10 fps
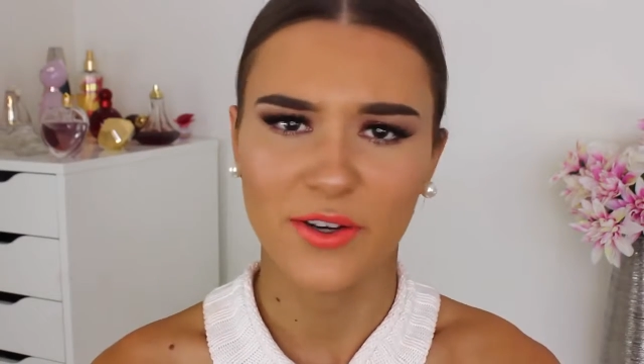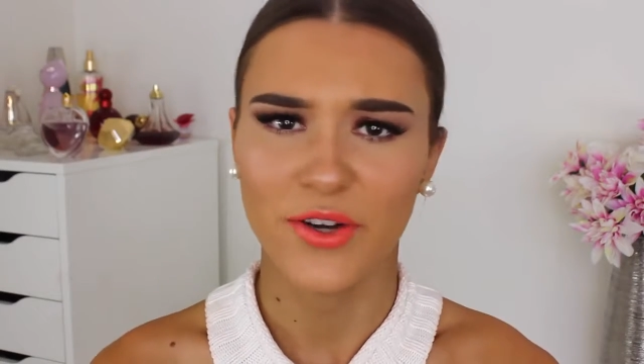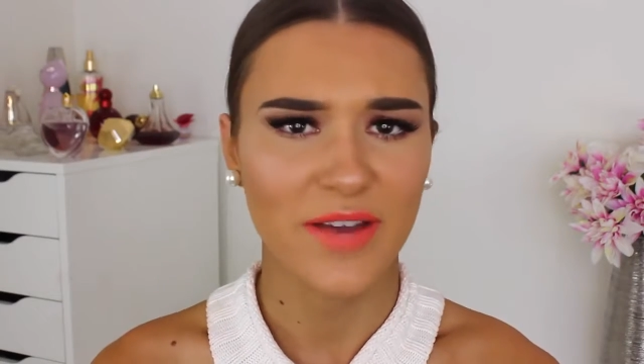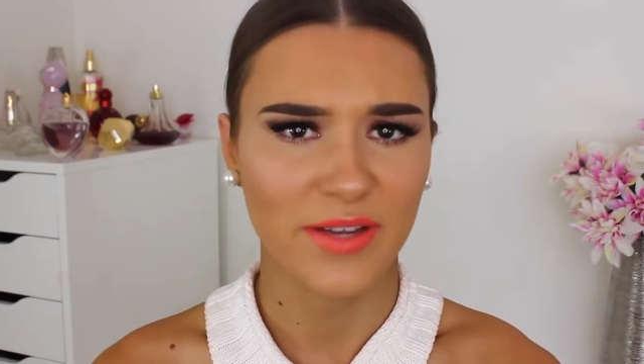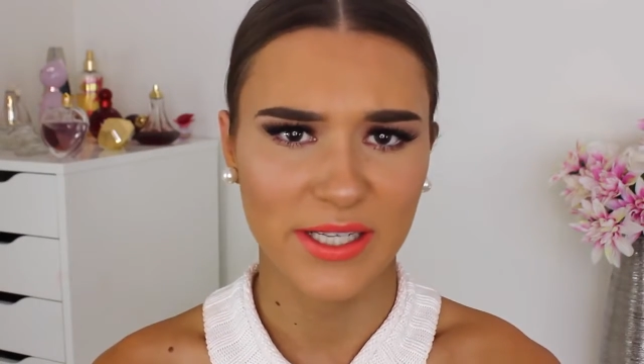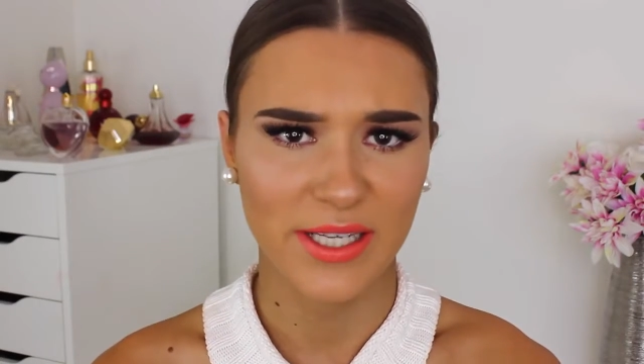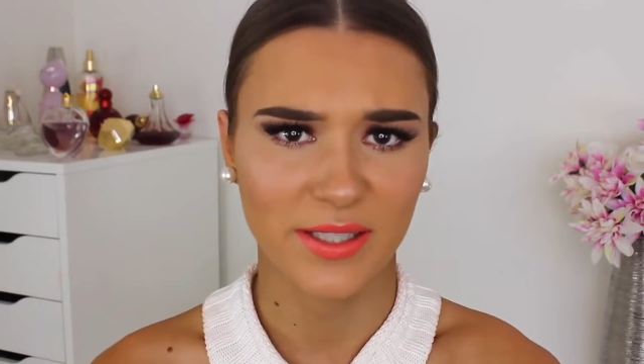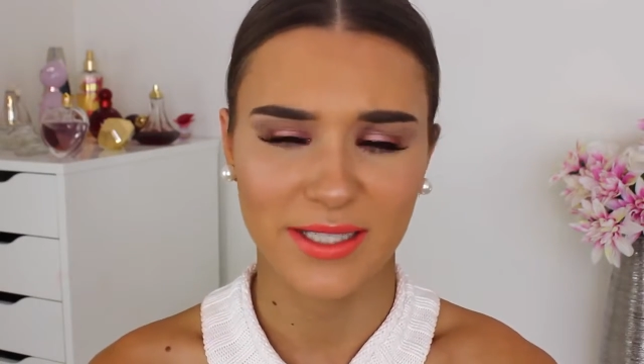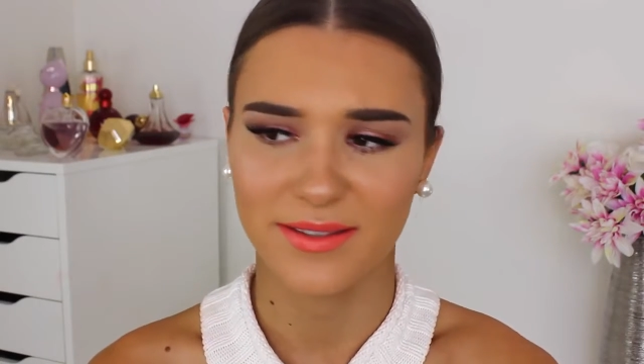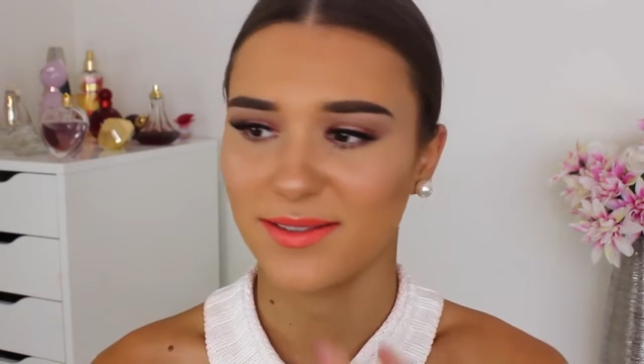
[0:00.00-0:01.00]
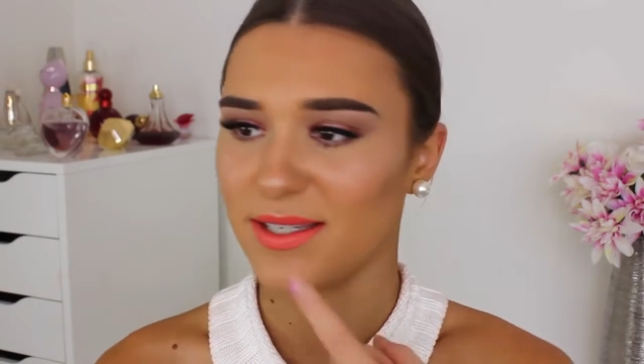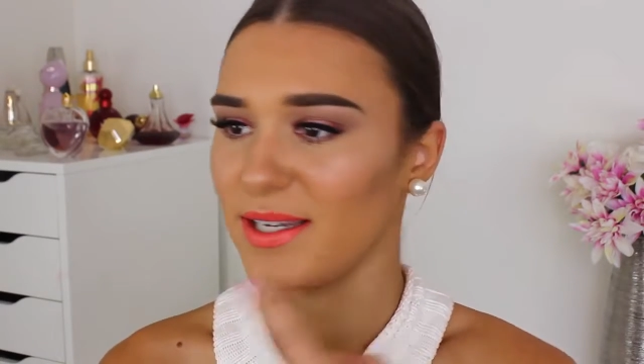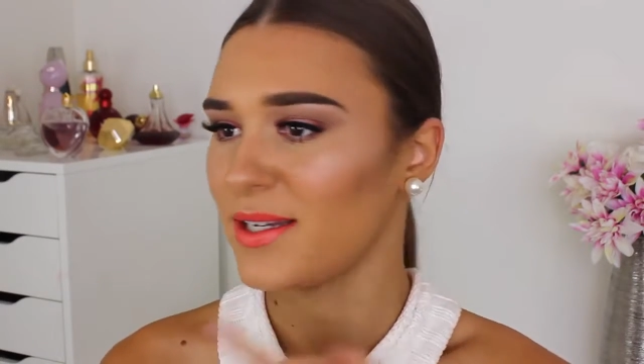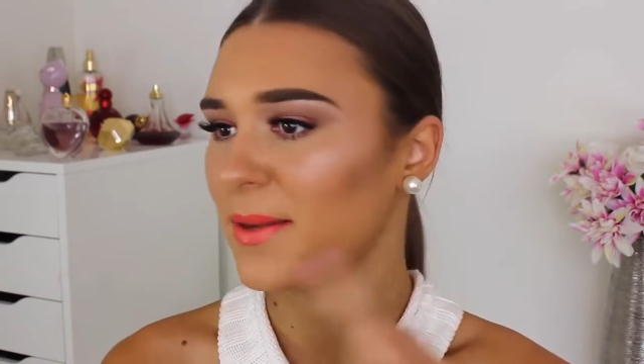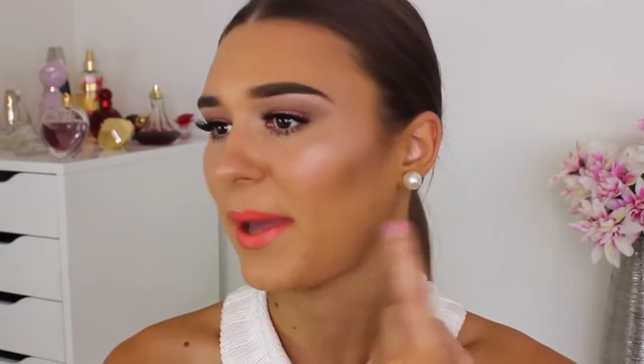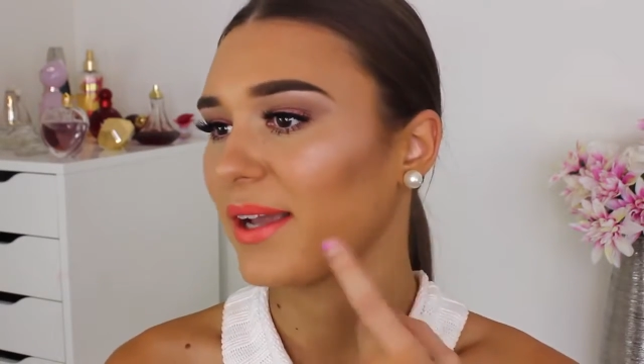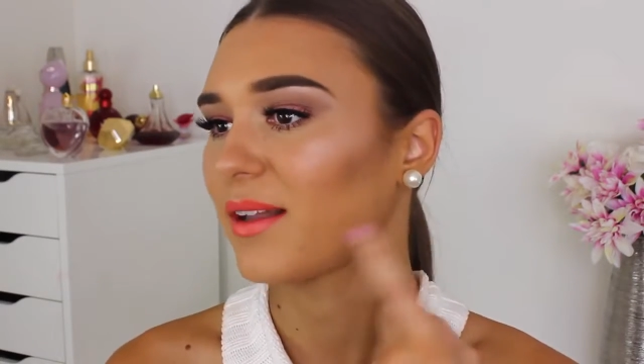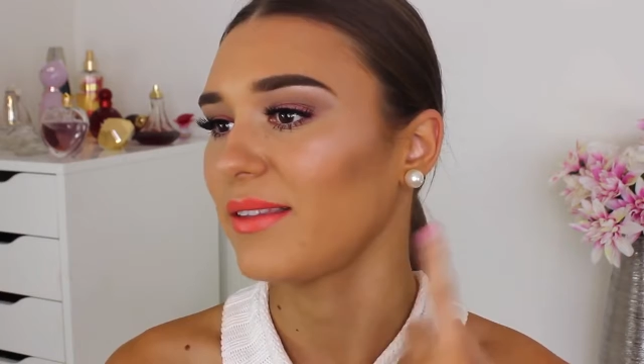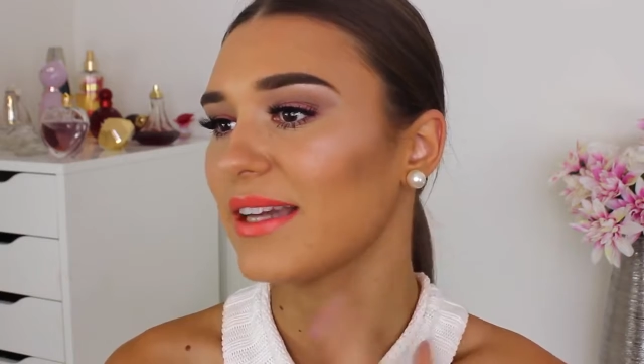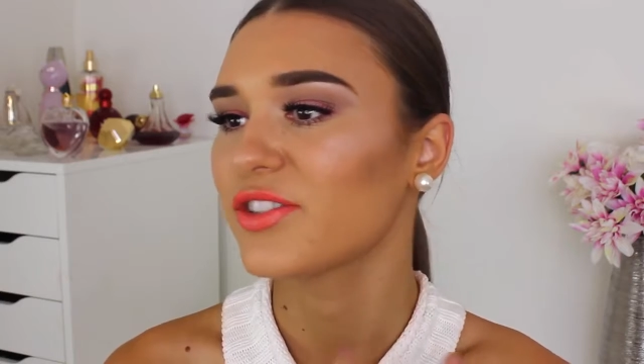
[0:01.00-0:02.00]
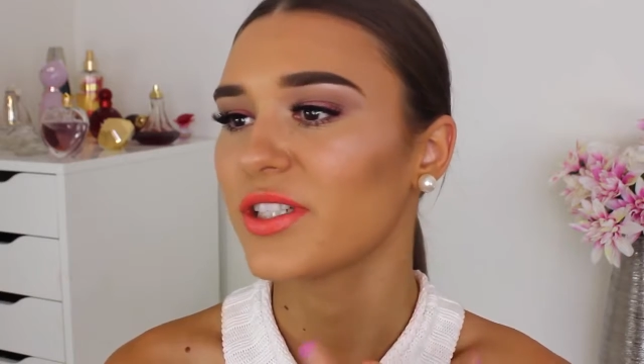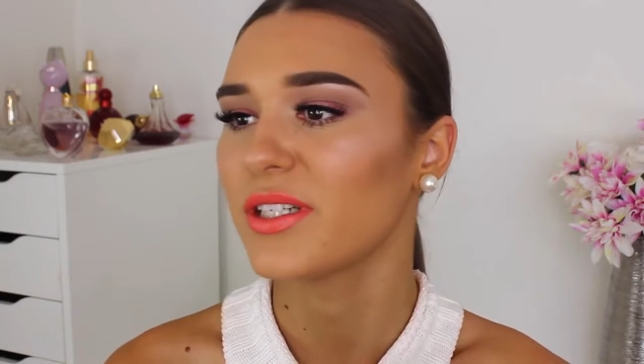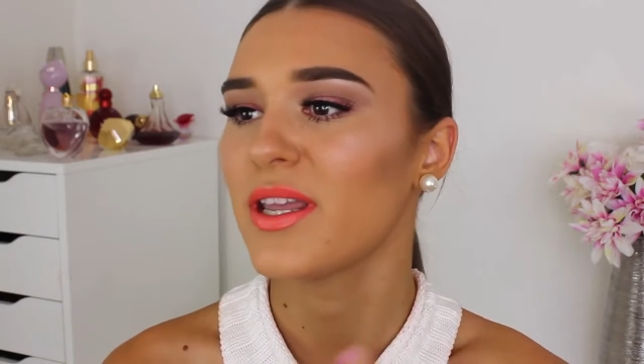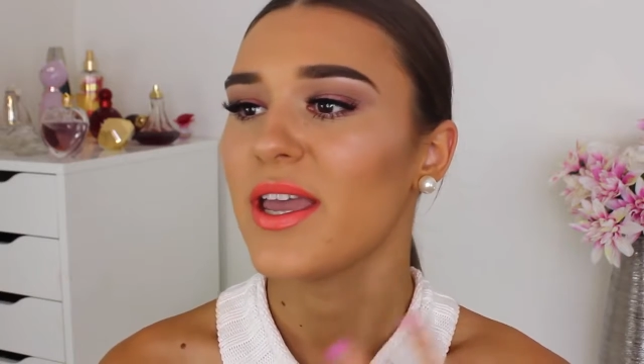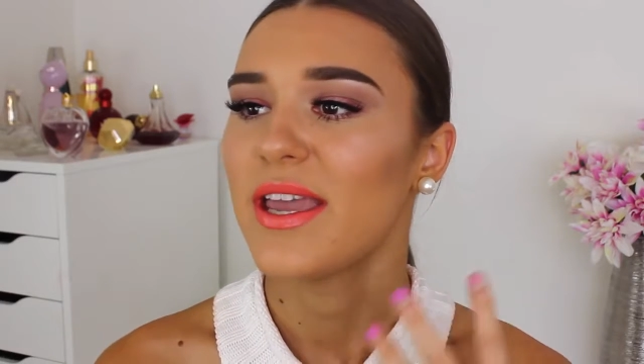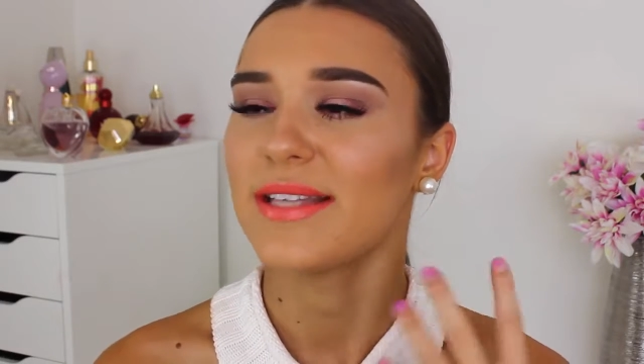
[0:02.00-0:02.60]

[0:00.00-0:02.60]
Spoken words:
I don't have anything like this in my collection.